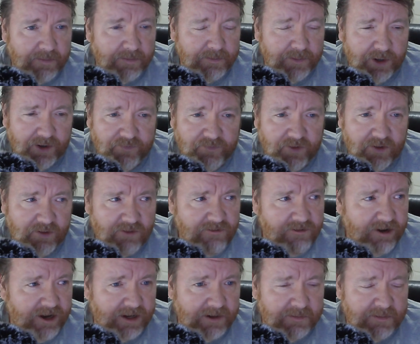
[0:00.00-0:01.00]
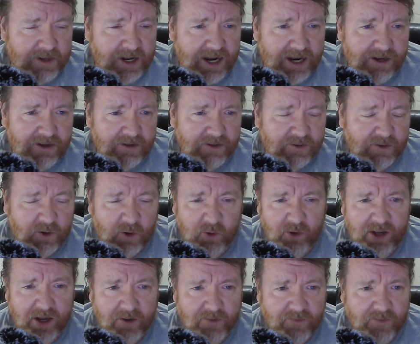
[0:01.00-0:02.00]
But for storing data,
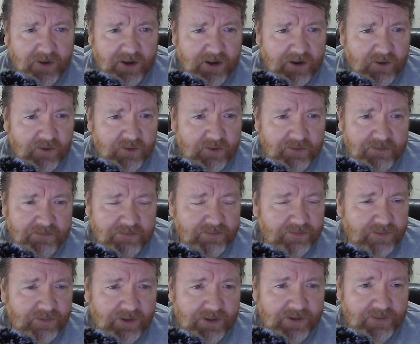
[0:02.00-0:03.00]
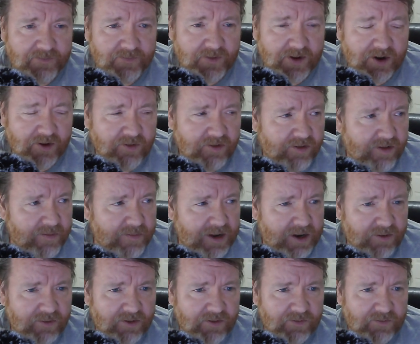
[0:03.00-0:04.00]
audio files, and vast
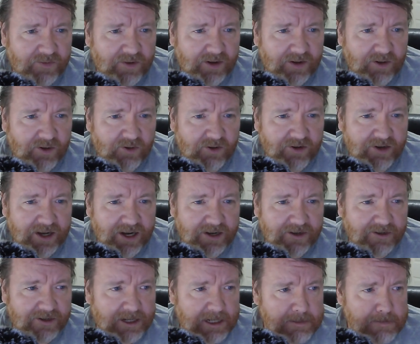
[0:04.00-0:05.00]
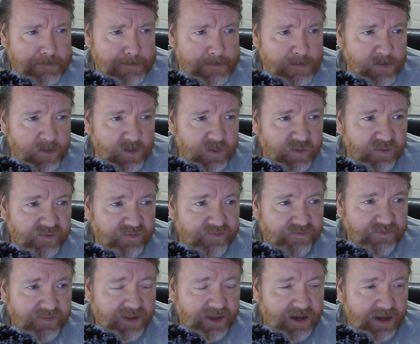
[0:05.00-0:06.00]
amounts of log data,
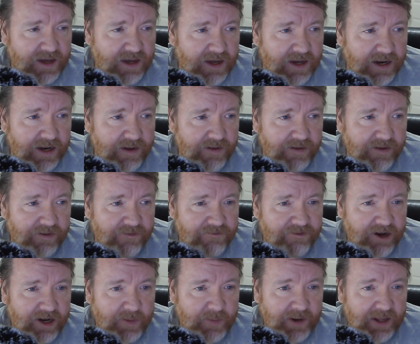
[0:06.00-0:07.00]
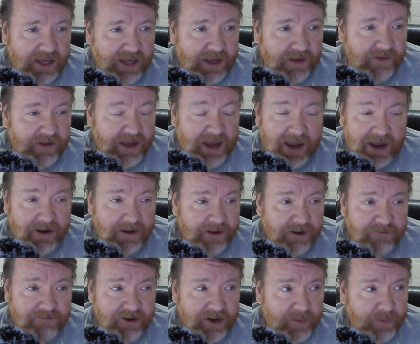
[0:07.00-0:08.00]
it's incredibly easy and
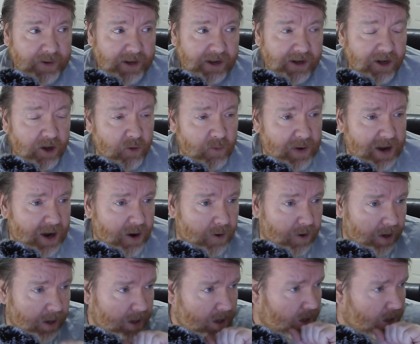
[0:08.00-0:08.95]
incredibly low power.